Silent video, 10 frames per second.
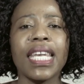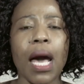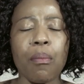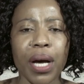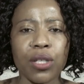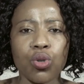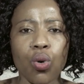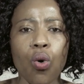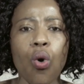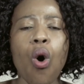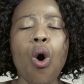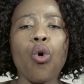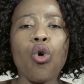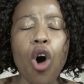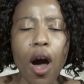Number two,
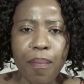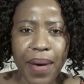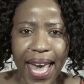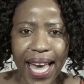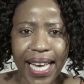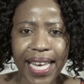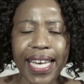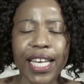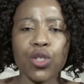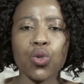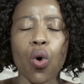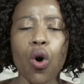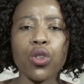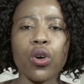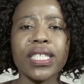go back to
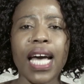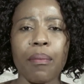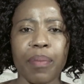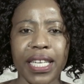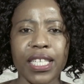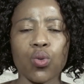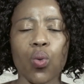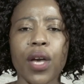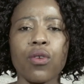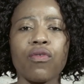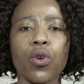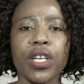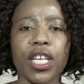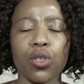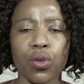all those companies where you've
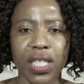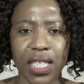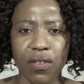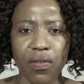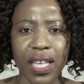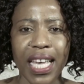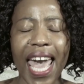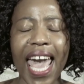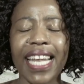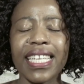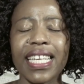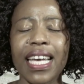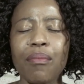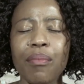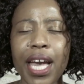loaded your CV
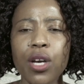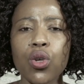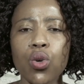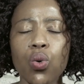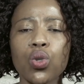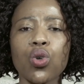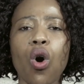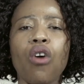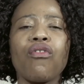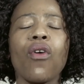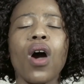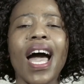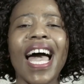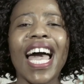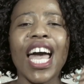and make use of
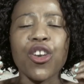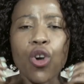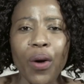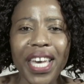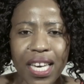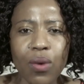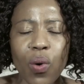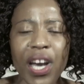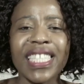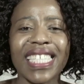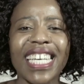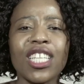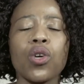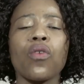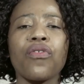your keywords
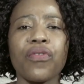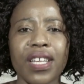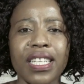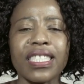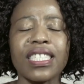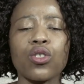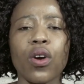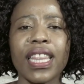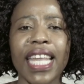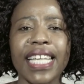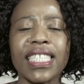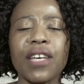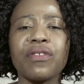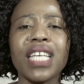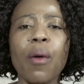in your field so that
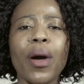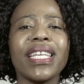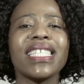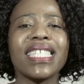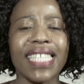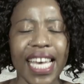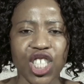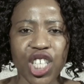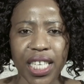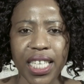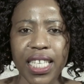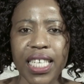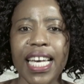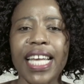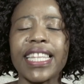if someone is
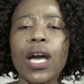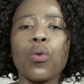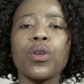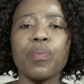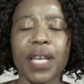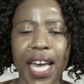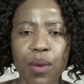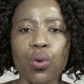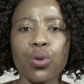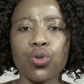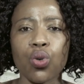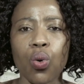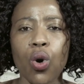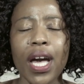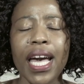searching, they would be able
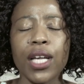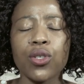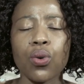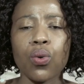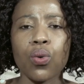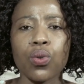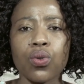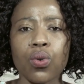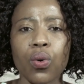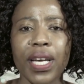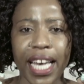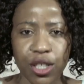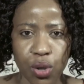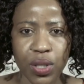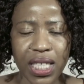to to to
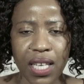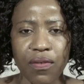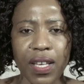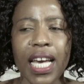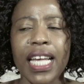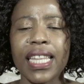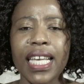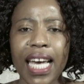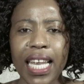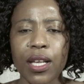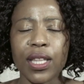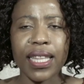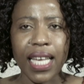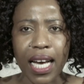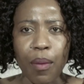get your CV. Think
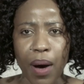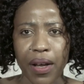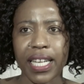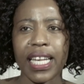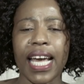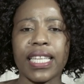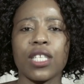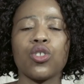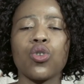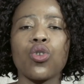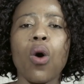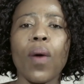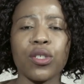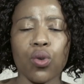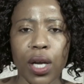think about it like this. You know
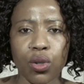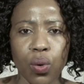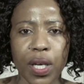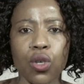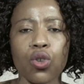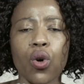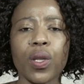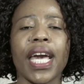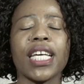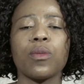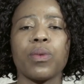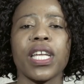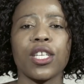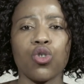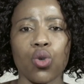what you are doing. You know the
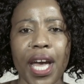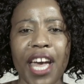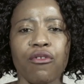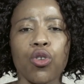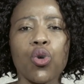experience you have.